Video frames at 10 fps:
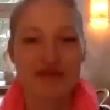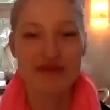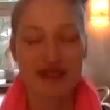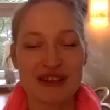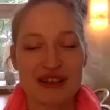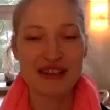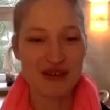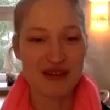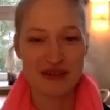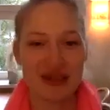
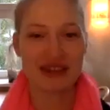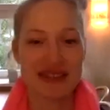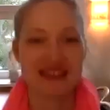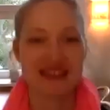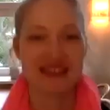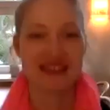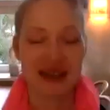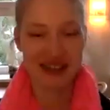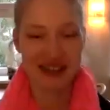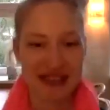Fear of
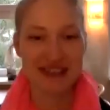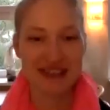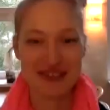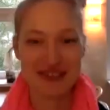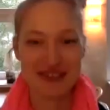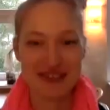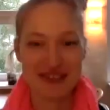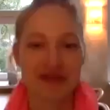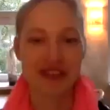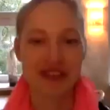visibility, but hey, we
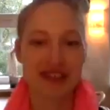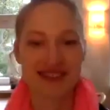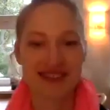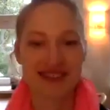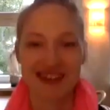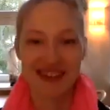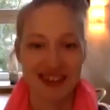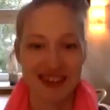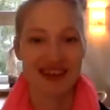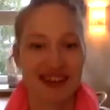can surf in
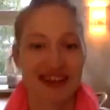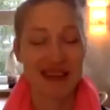fear.